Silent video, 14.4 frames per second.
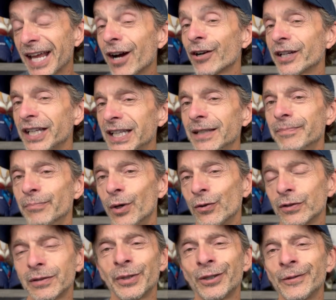are heat
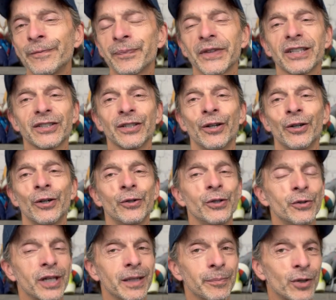moldable, so
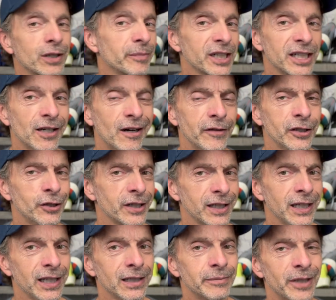you can put them in the oven, you can
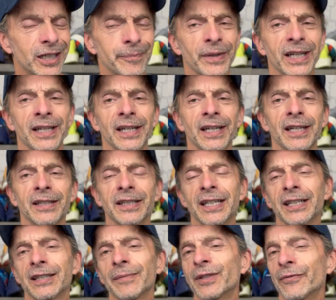heat them up and
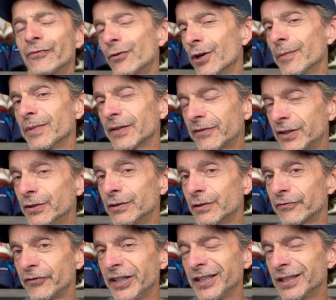get them to form to
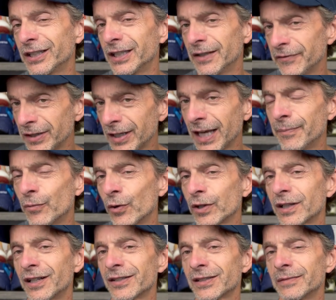your feet to give you a more
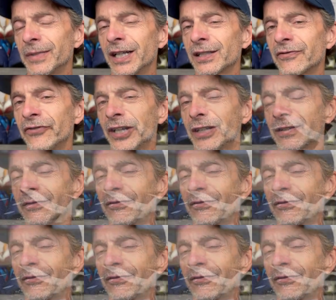customized fit and